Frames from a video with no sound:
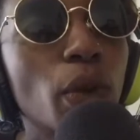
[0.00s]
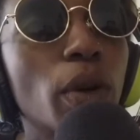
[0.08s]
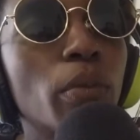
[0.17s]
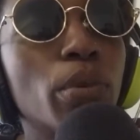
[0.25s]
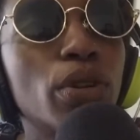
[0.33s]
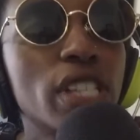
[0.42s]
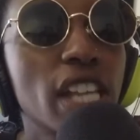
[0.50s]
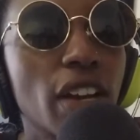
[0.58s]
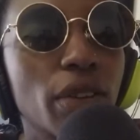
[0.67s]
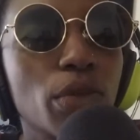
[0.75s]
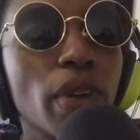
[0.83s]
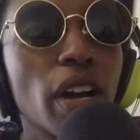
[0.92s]
were books I
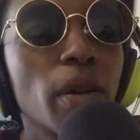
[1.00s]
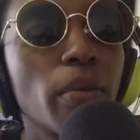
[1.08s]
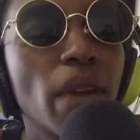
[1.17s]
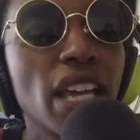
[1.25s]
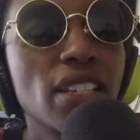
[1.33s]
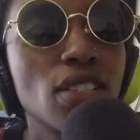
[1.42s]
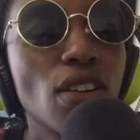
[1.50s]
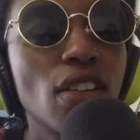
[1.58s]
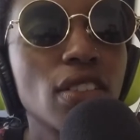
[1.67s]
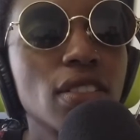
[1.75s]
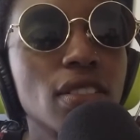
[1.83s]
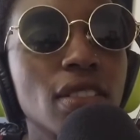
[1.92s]
could recommend
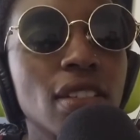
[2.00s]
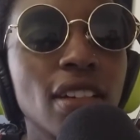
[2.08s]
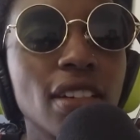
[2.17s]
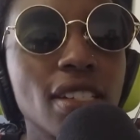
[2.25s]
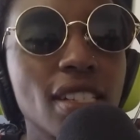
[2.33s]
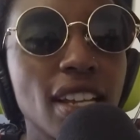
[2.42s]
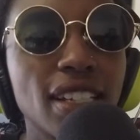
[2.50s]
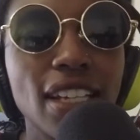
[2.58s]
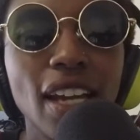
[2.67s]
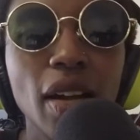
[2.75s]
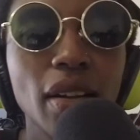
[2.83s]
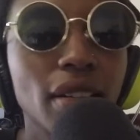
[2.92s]
on
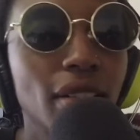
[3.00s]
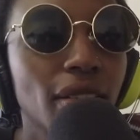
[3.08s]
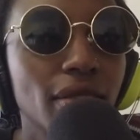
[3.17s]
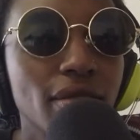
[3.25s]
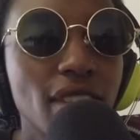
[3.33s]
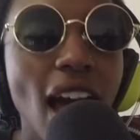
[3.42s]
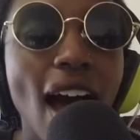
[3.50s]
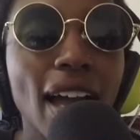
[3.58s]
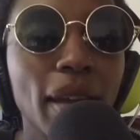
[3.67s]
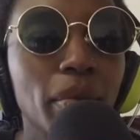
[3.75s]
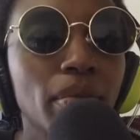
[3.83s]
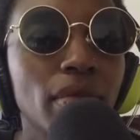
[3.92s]
studying,
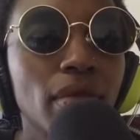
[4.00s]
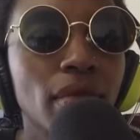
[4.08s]
time.